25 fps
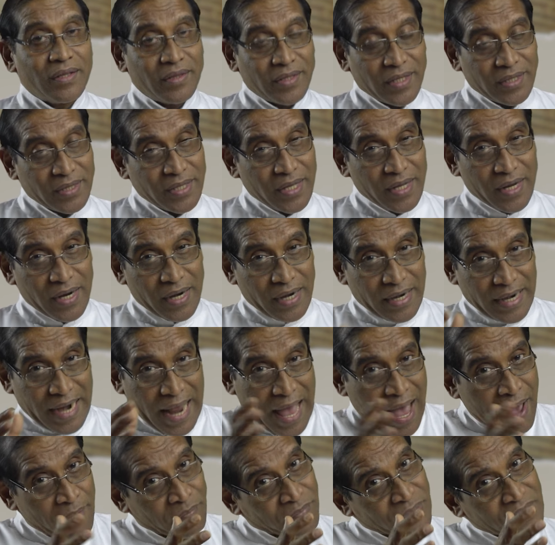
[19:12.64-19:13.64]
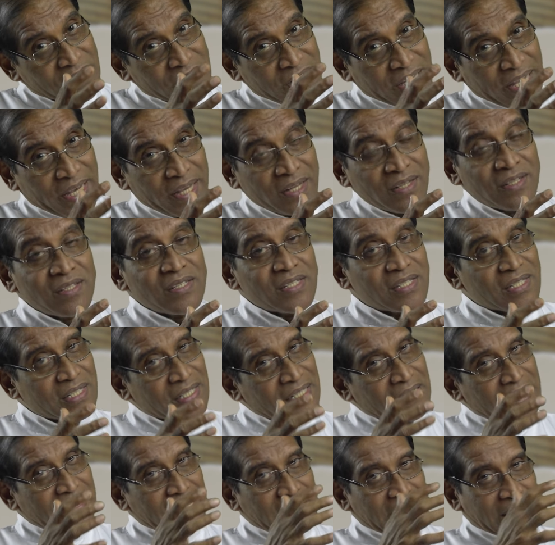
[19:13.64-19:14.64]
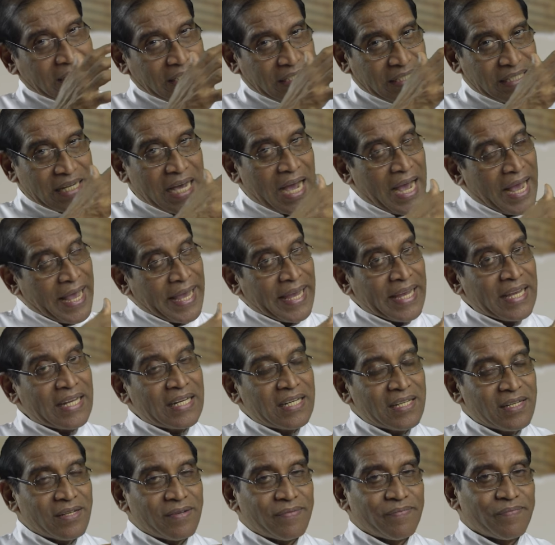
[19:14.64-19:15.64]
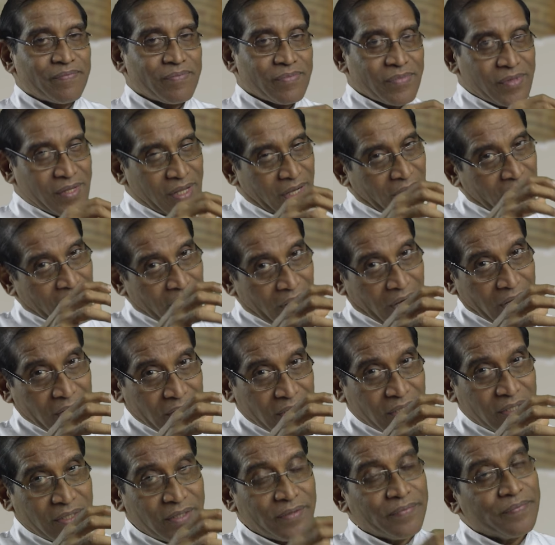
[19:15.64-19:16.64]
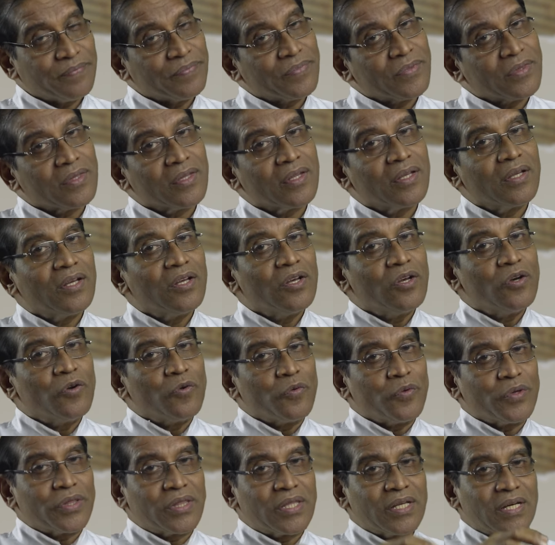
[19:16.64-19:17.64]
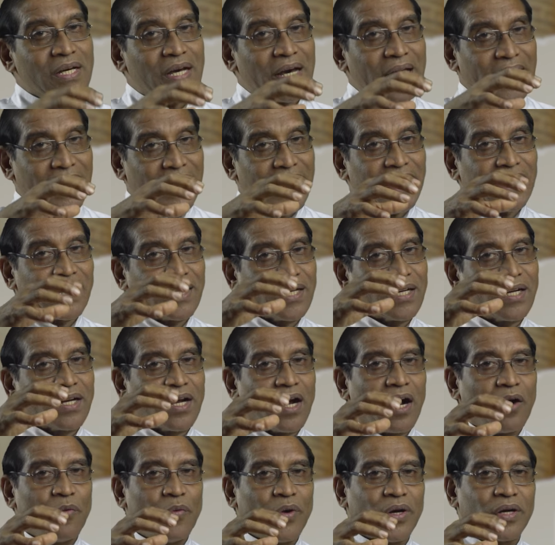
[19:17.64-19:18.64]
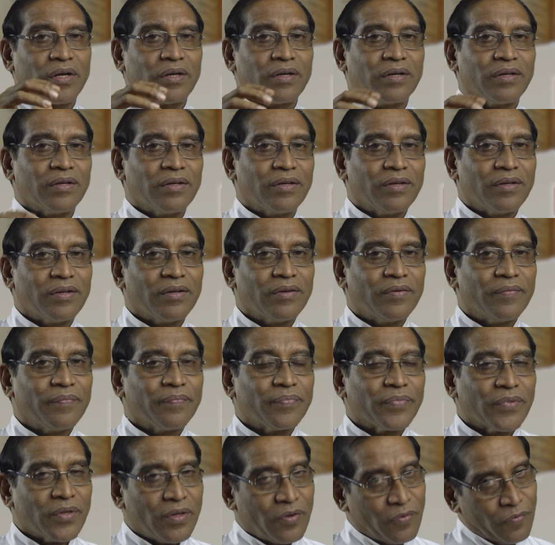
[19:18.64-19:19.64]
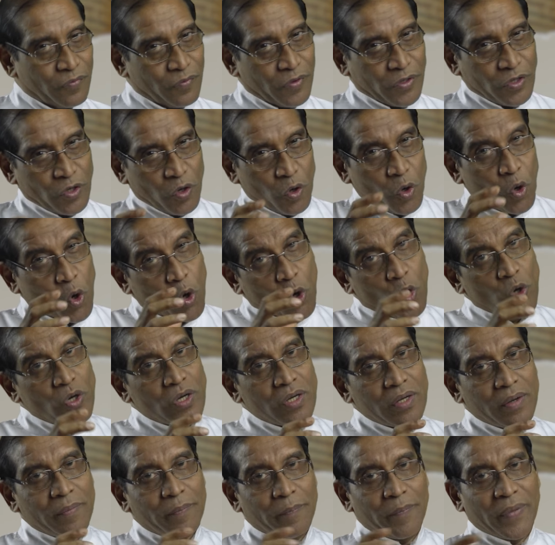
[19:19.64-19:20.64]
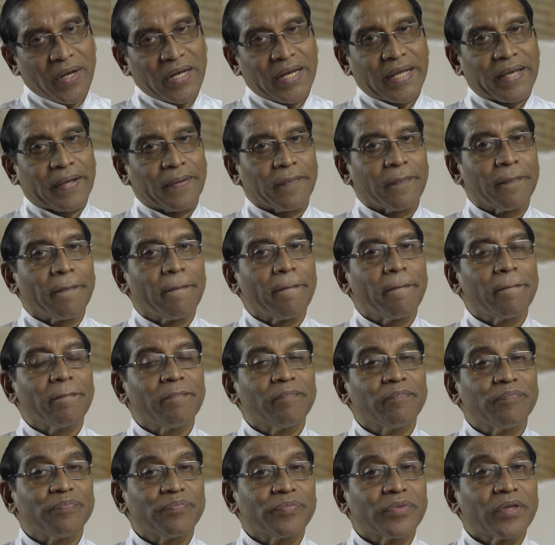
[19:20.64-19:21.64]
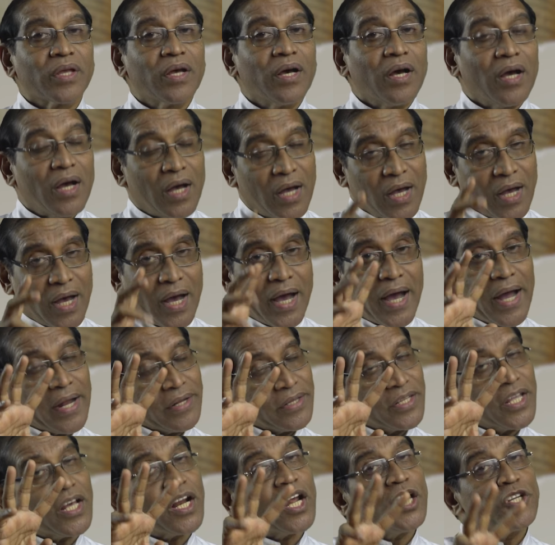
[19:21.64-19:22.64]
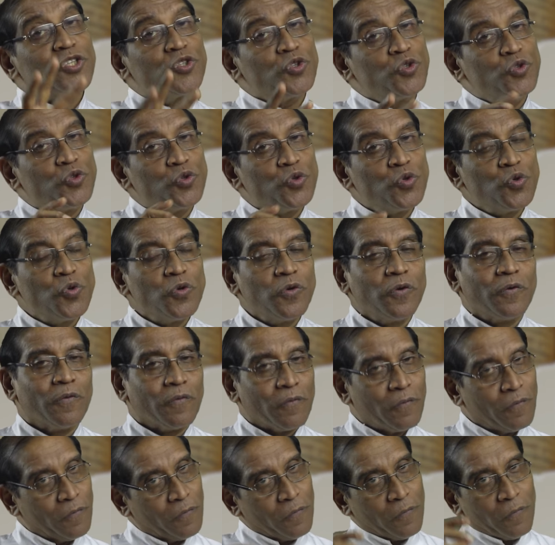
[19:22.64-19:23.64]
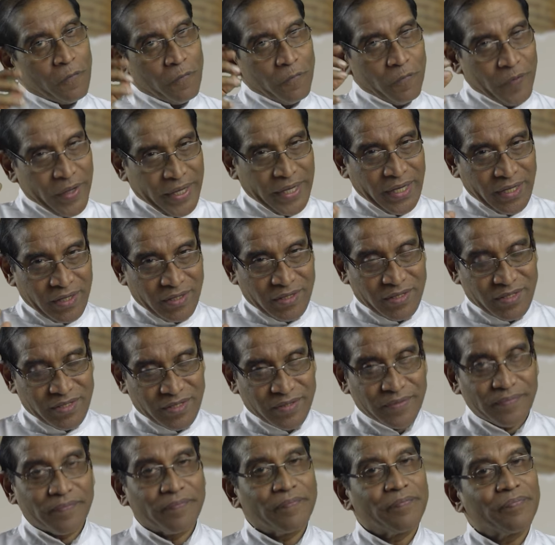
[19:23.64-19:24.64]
Then the ram skins dyed, colored with the red cover for the whole building. And there are two veils.